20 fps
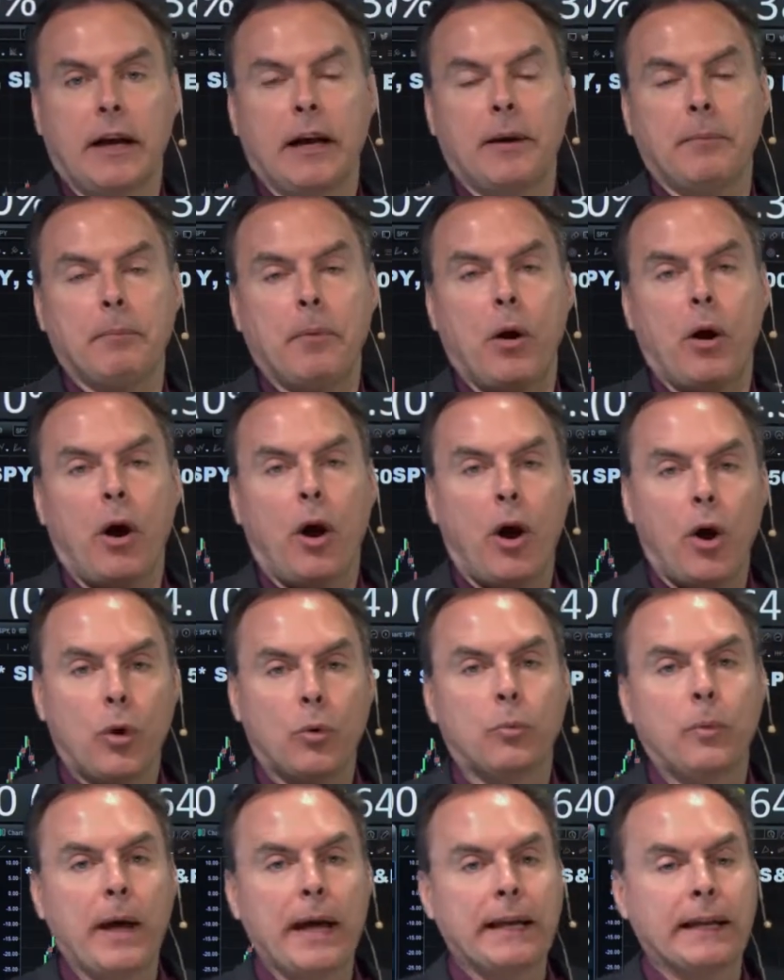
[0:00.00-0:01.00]

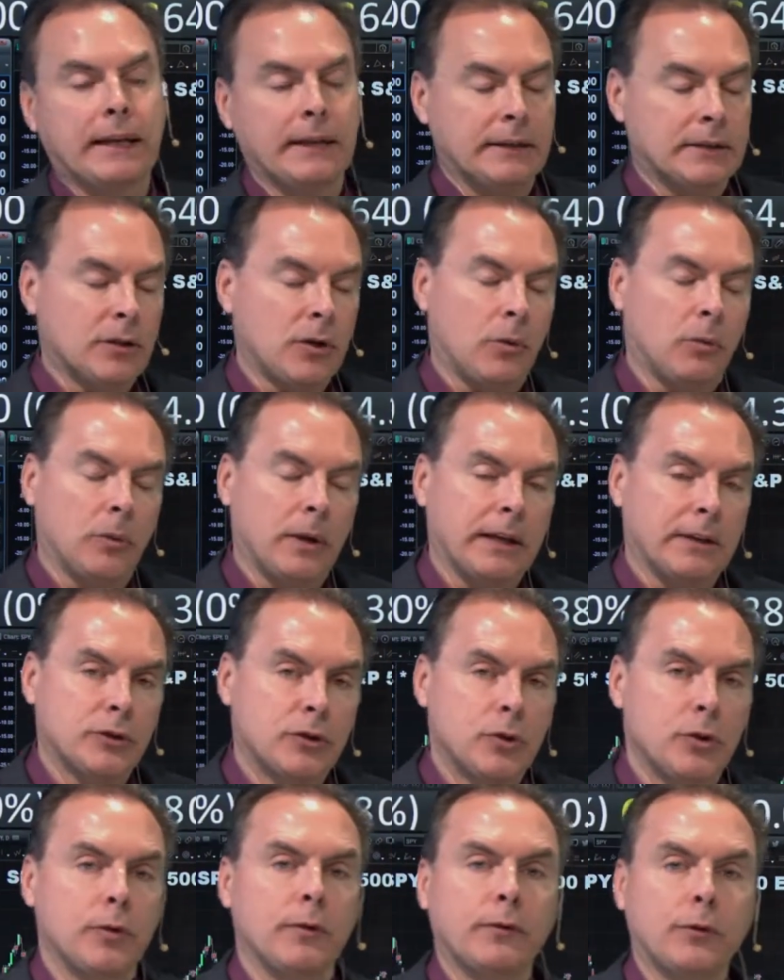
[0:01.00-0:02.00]
Already, so
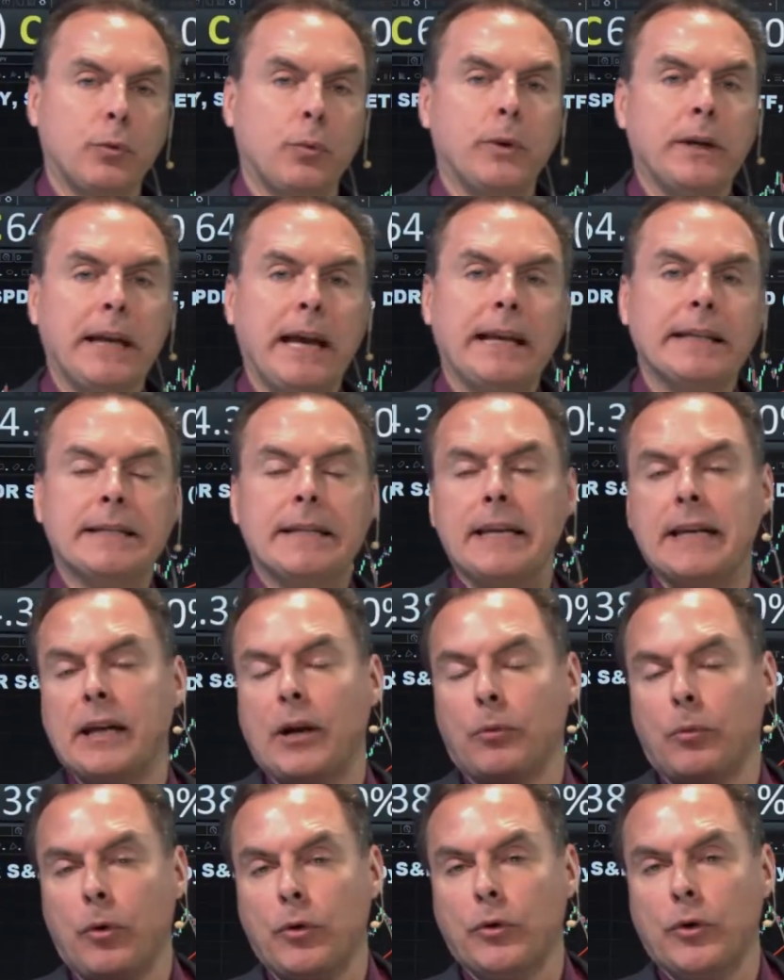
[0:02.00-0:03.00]
in June of
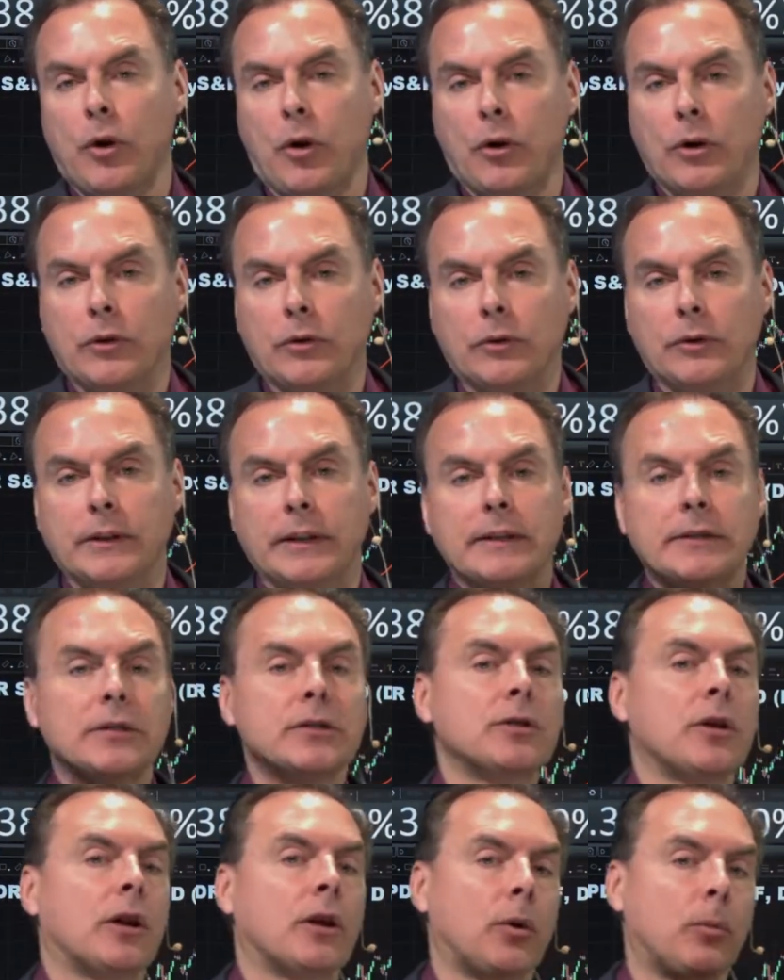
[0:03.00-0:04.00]
2018, I wrote an article, and
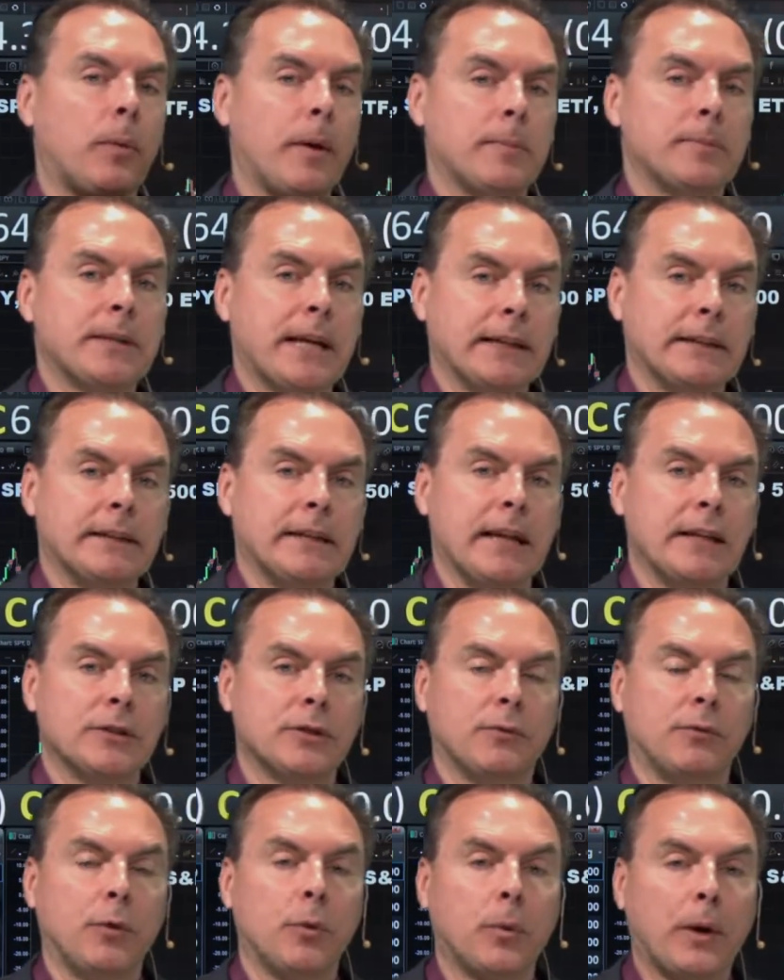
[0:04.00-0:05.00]
this is on our website today,
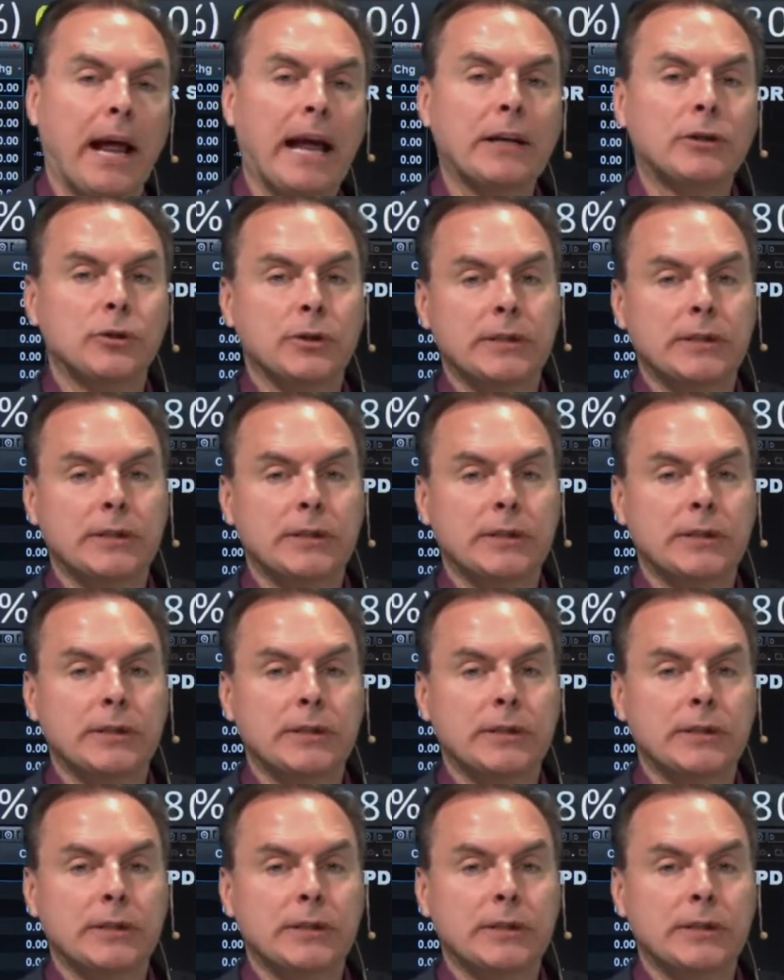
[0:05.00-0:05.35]
so if you want to